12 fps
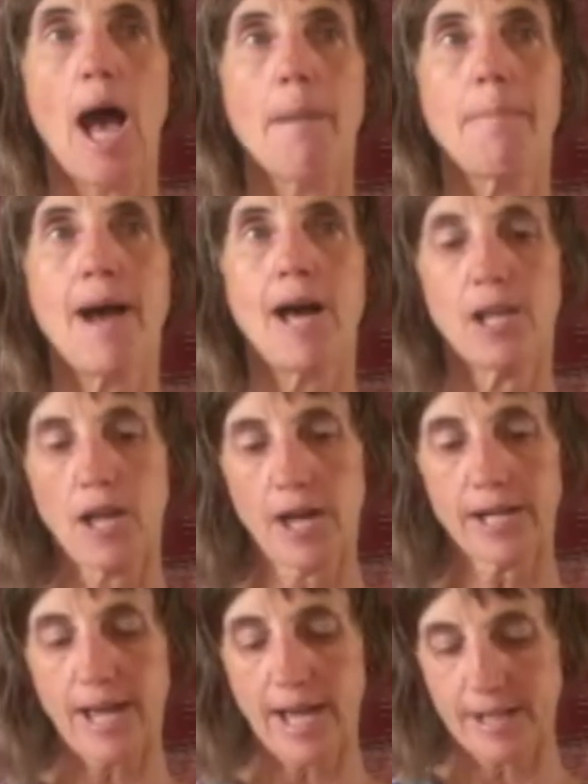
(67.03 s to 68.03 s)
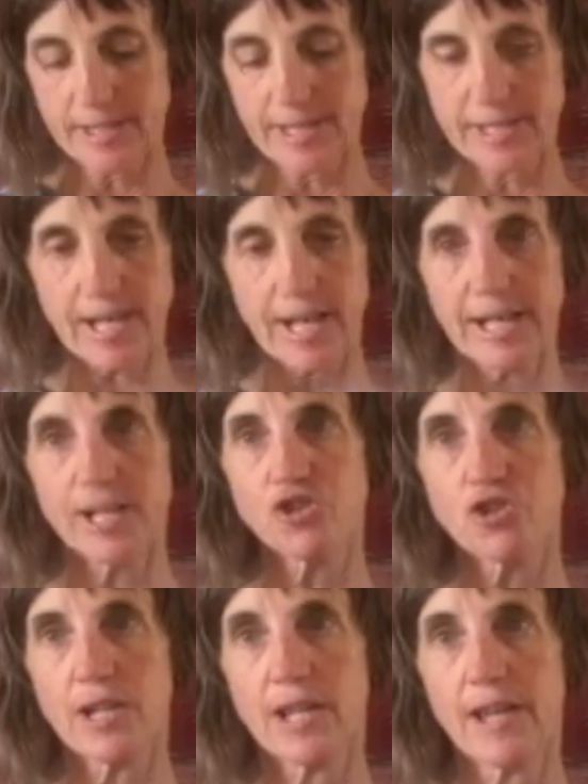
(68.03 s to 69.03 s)
about lighthouses,
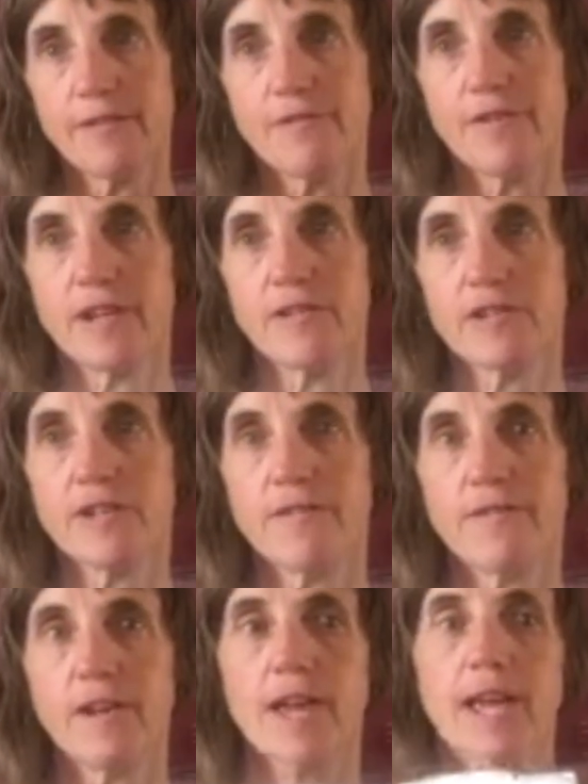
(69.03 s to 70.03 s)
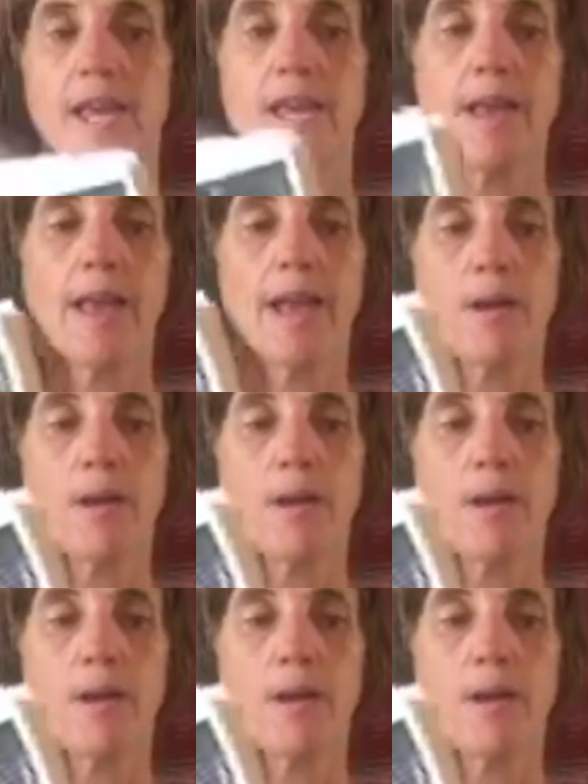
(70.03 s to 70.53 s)
literally and figuratively.